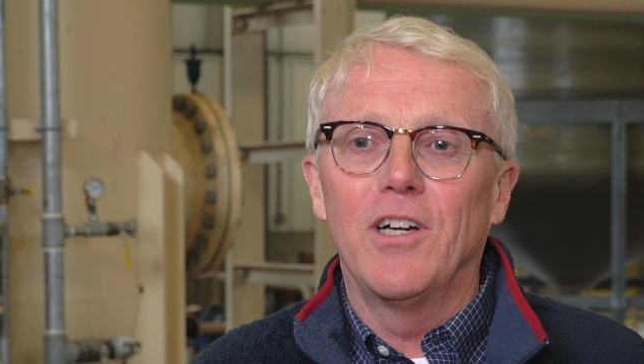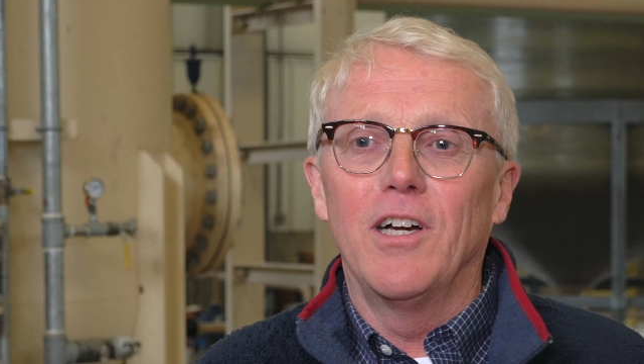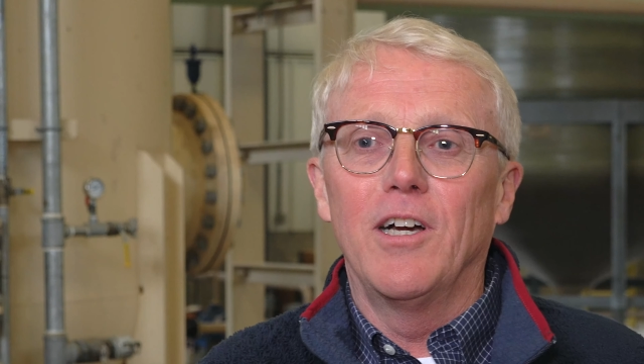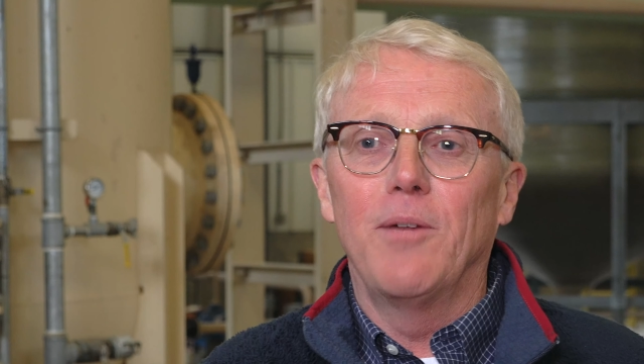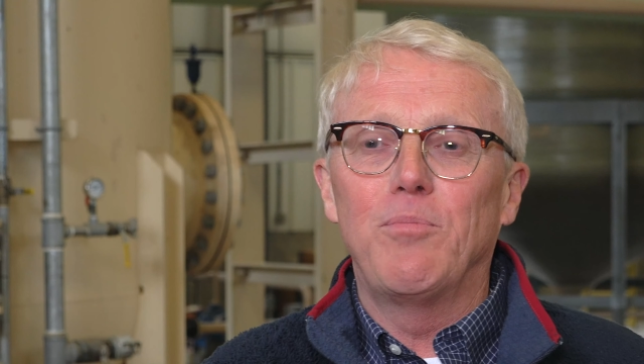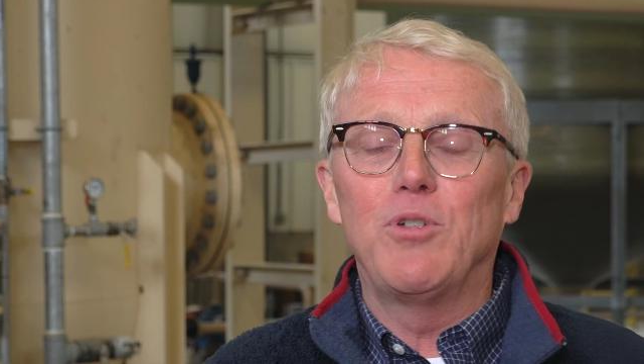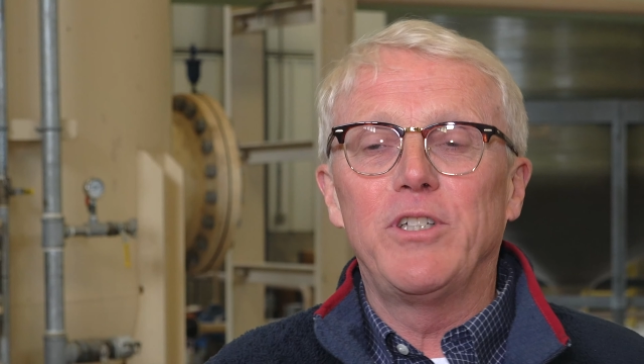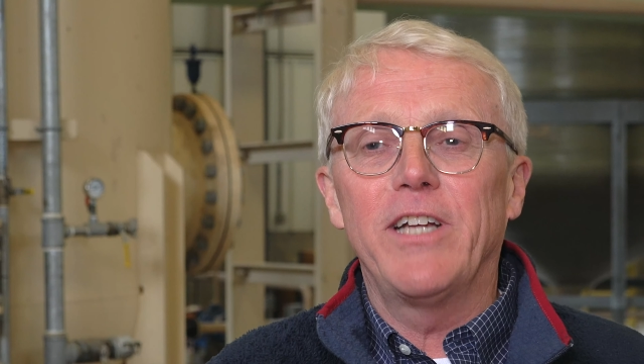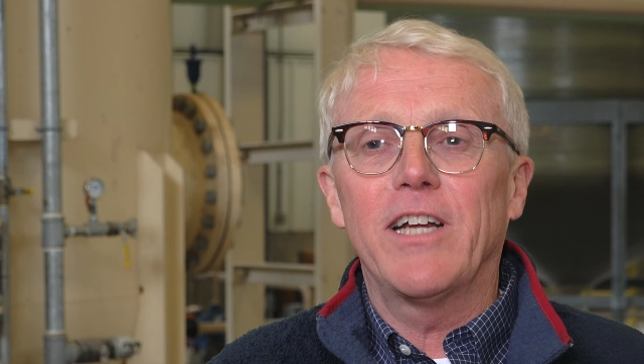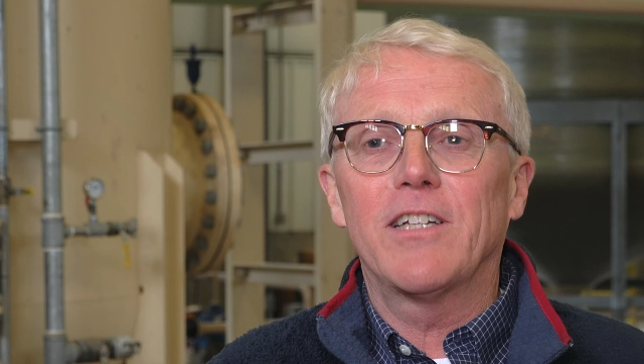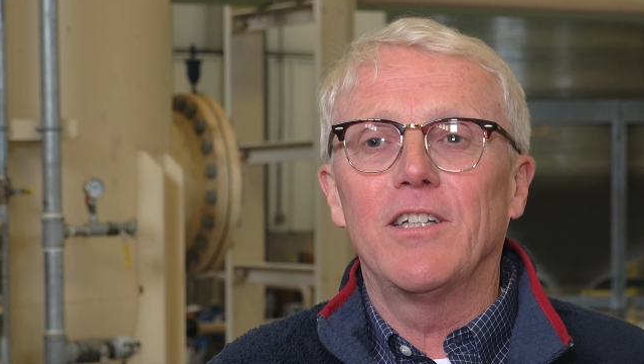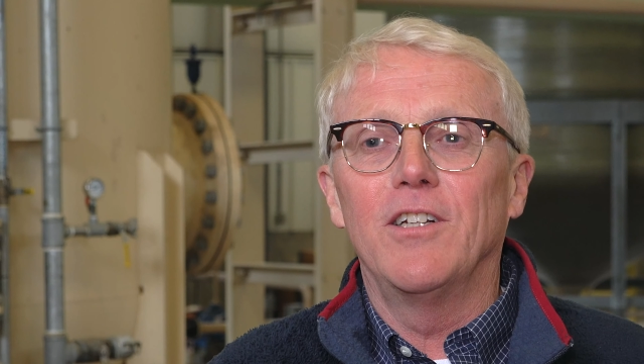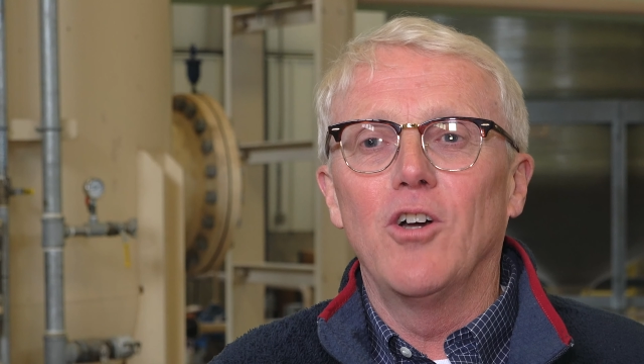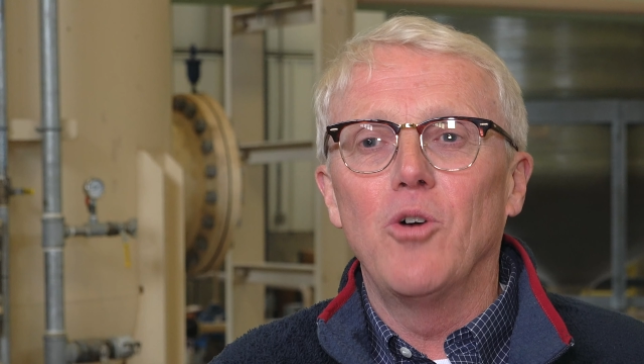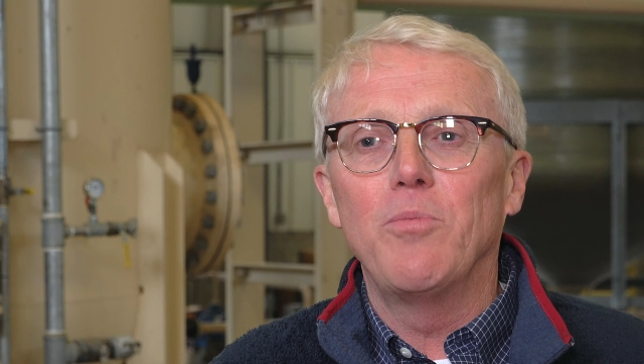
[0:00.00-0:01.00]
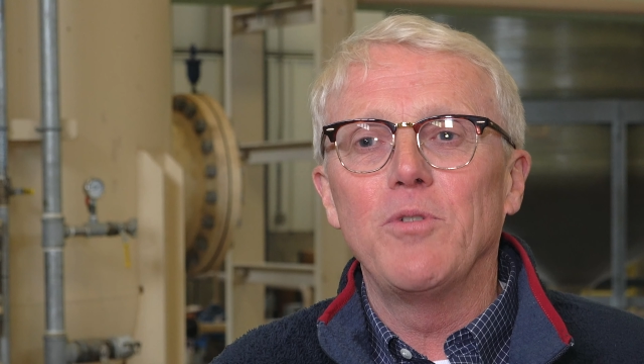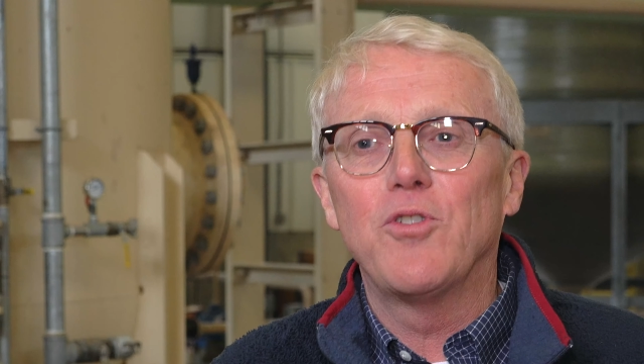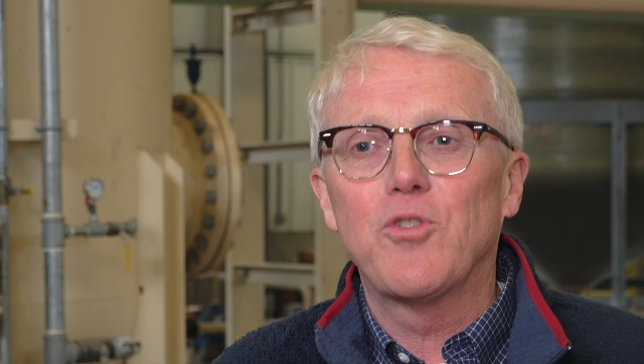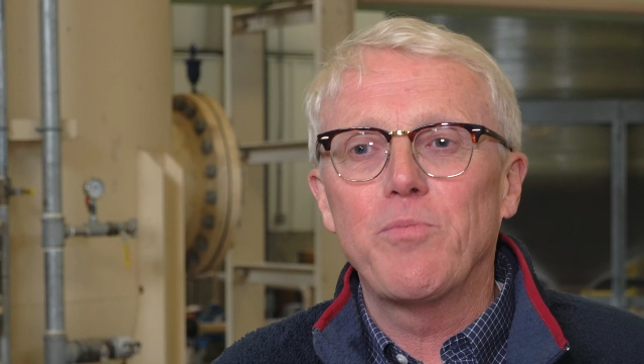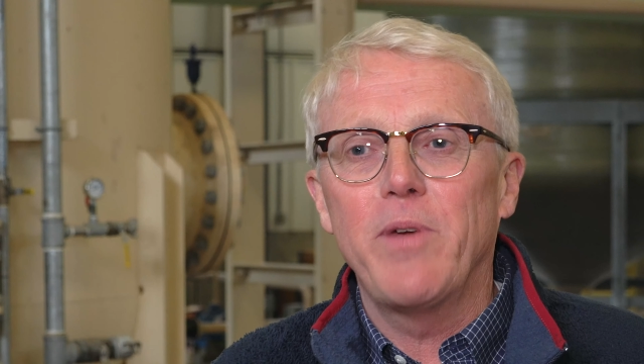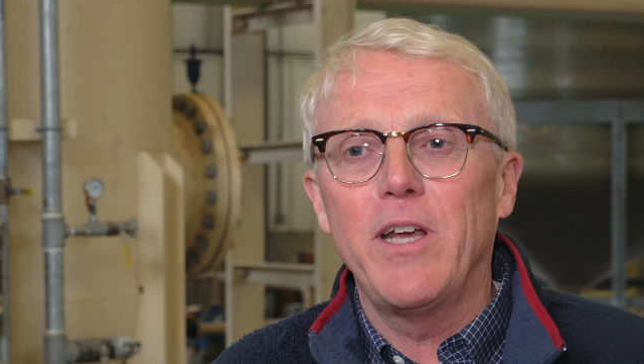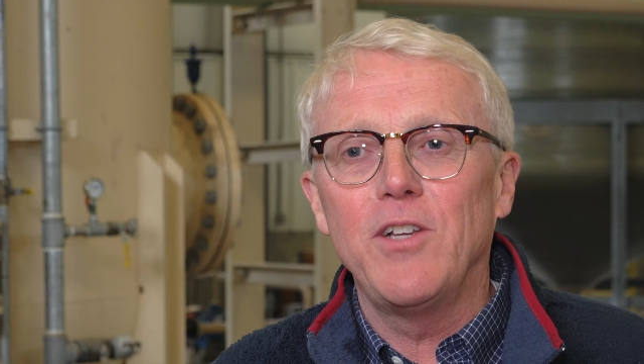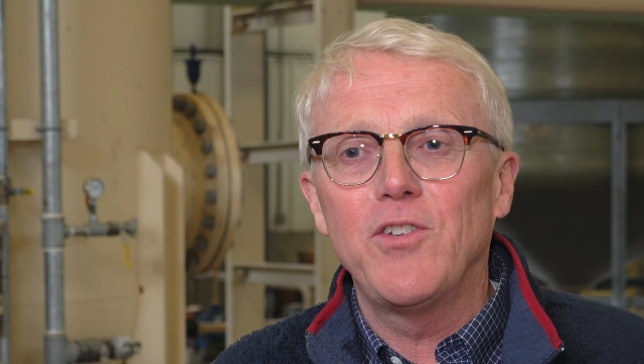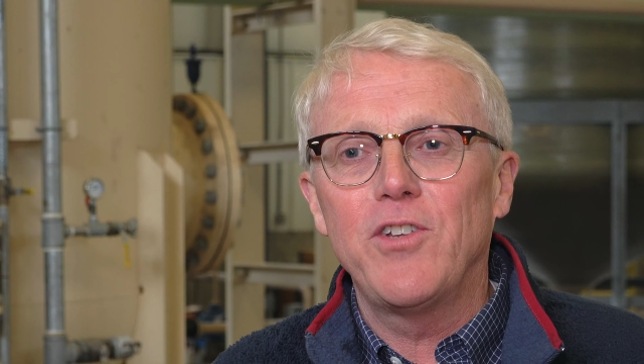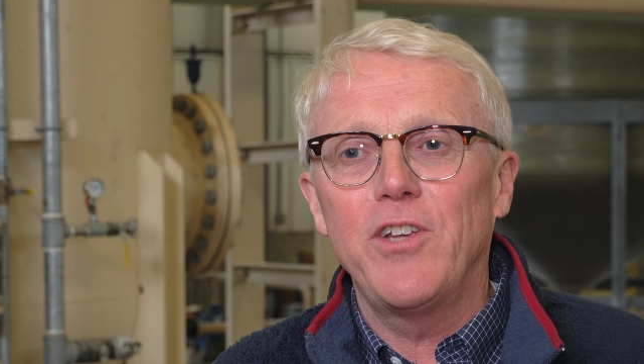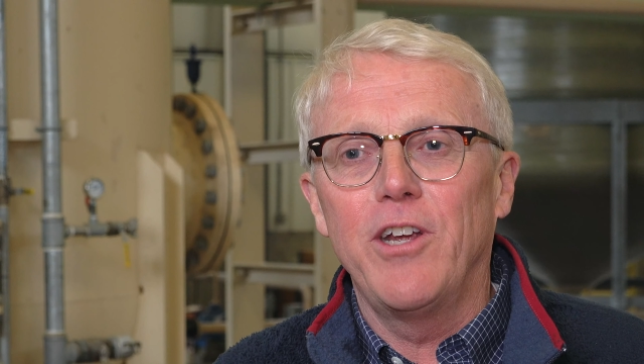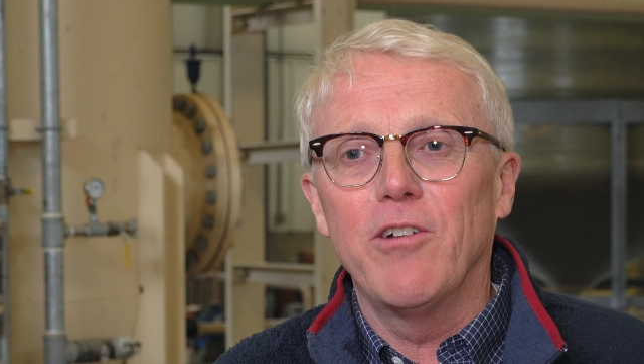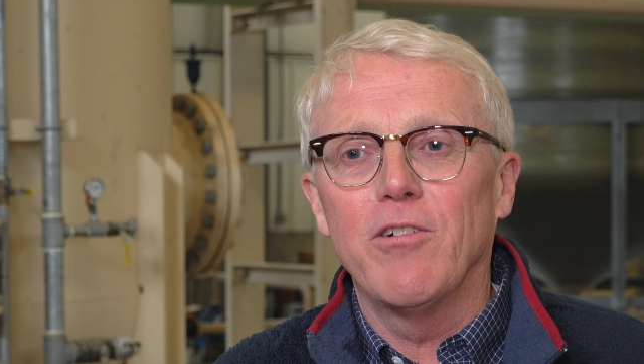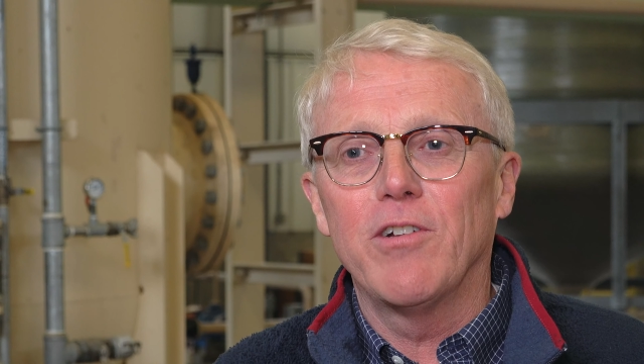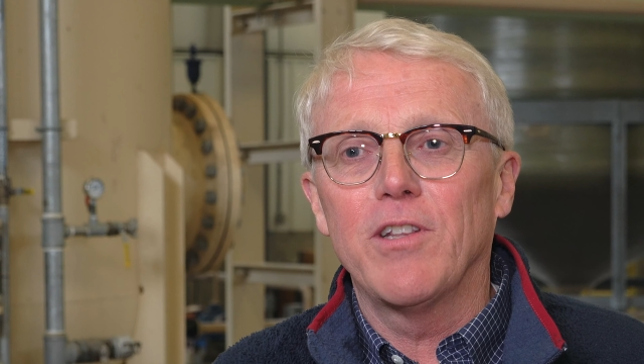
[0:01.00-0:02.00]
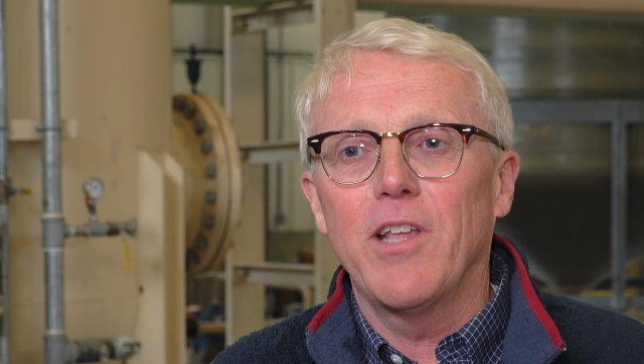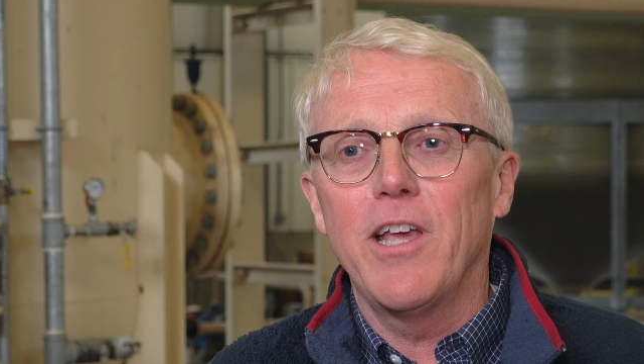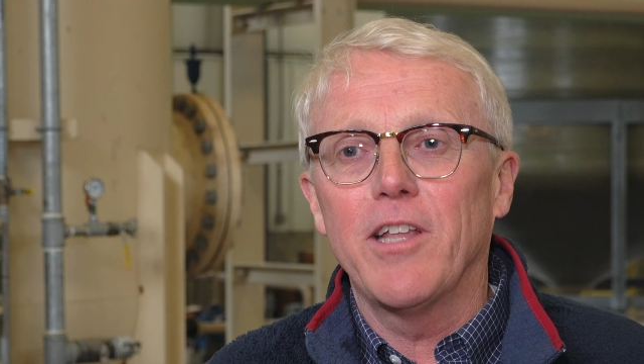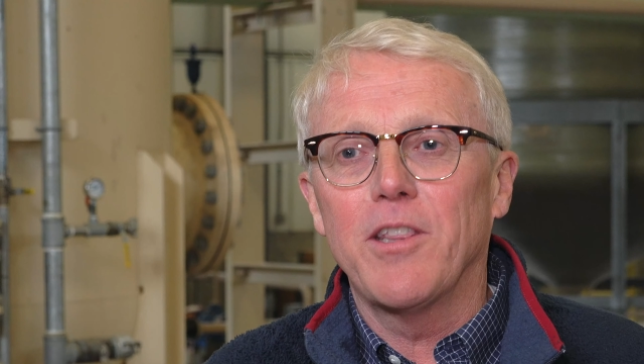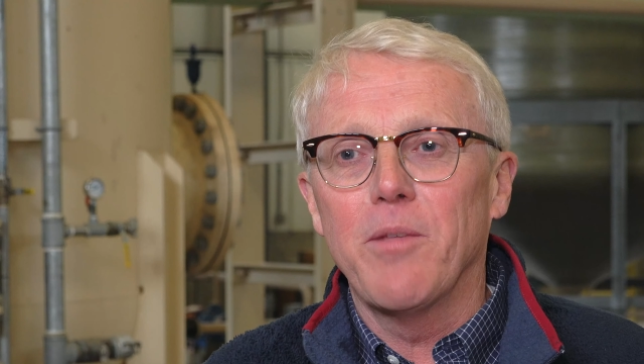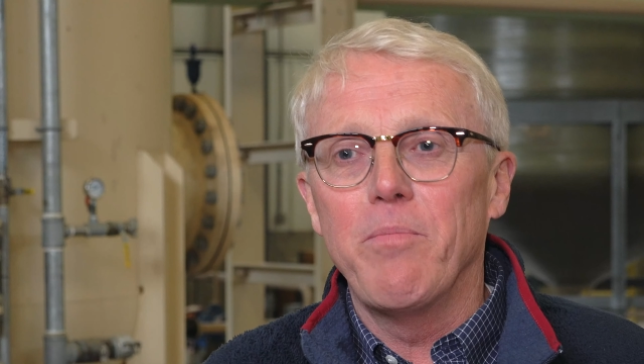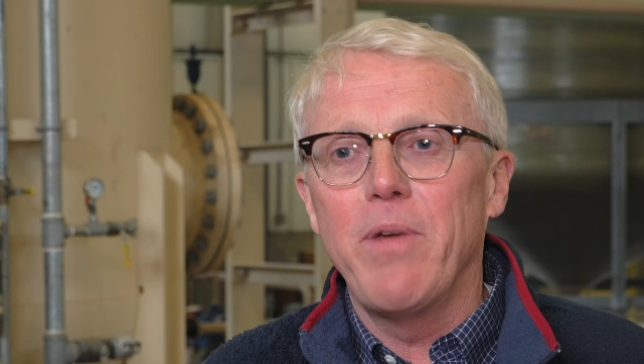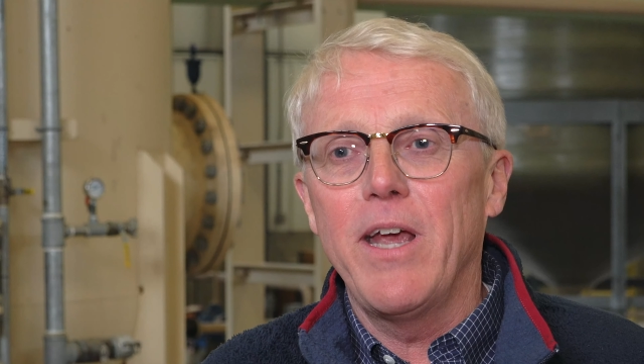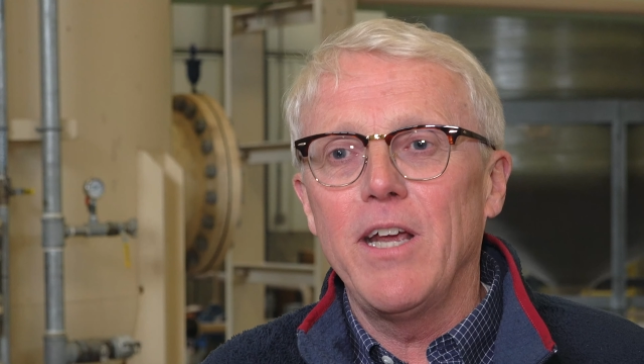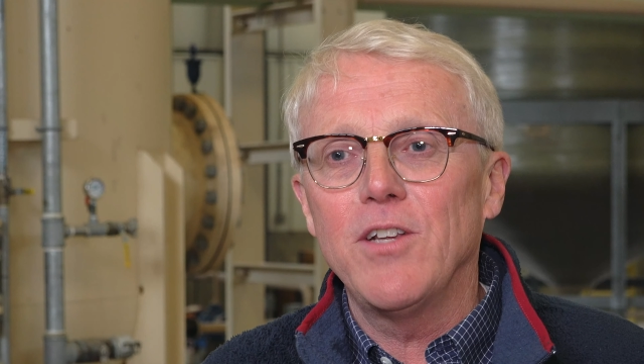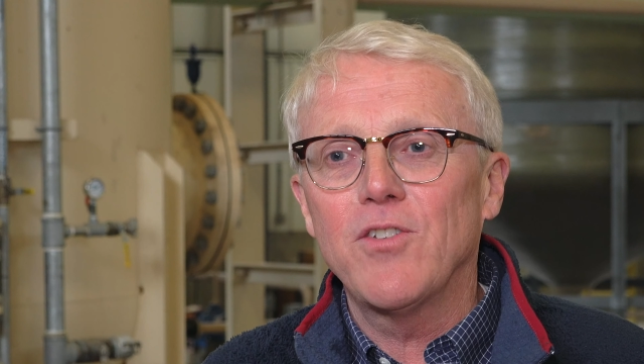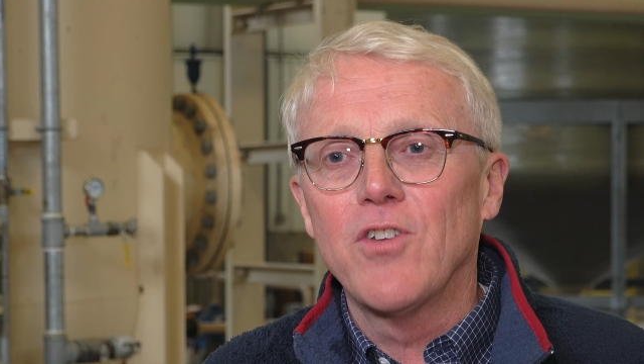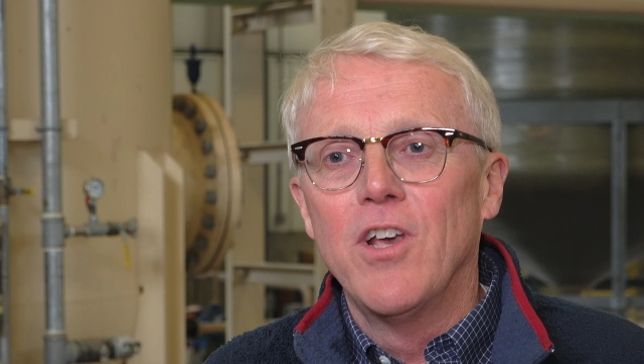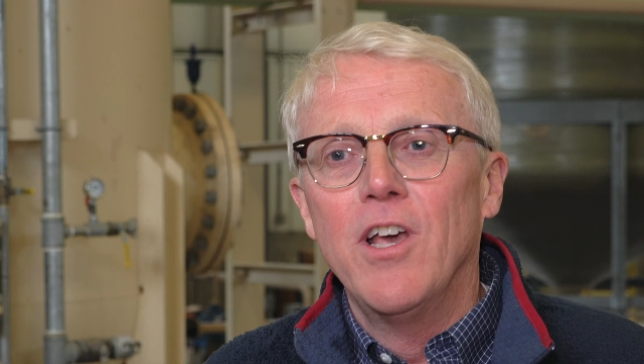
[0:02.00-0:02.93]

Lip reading: protected open space here at the base,